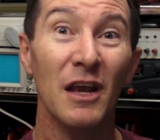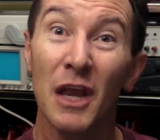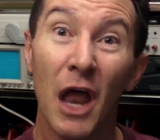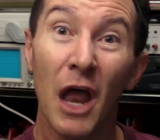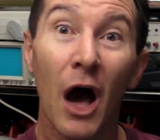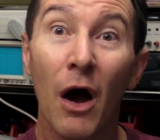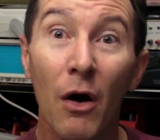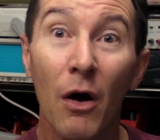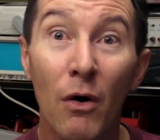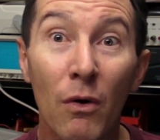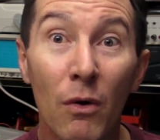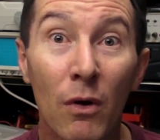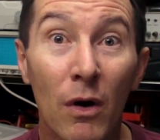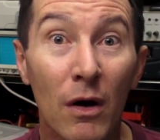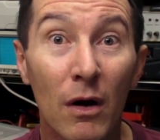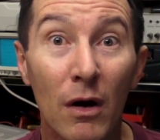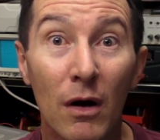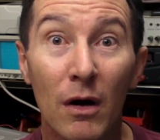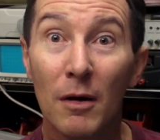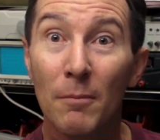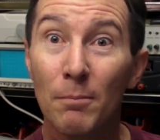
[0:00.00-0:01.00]
No.
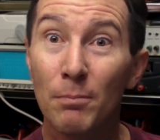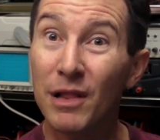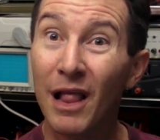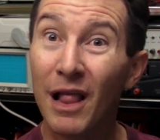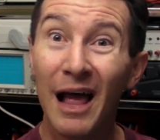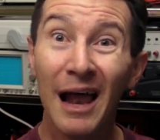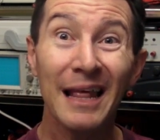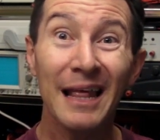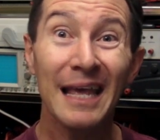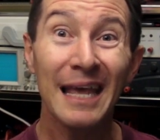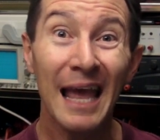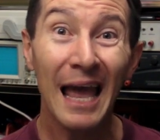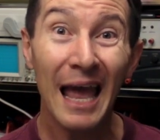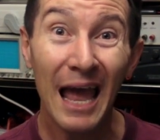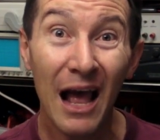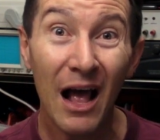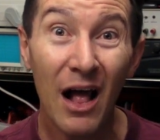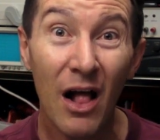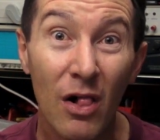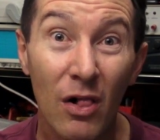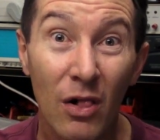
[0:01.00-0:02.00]
Bloody
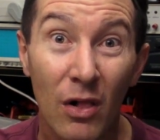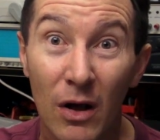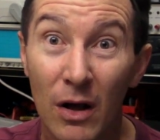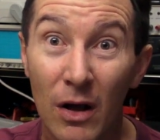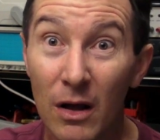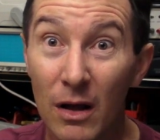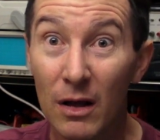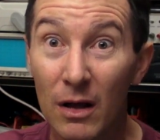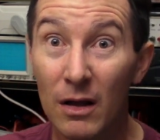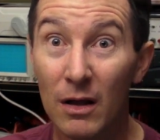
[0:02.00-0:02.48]
hell.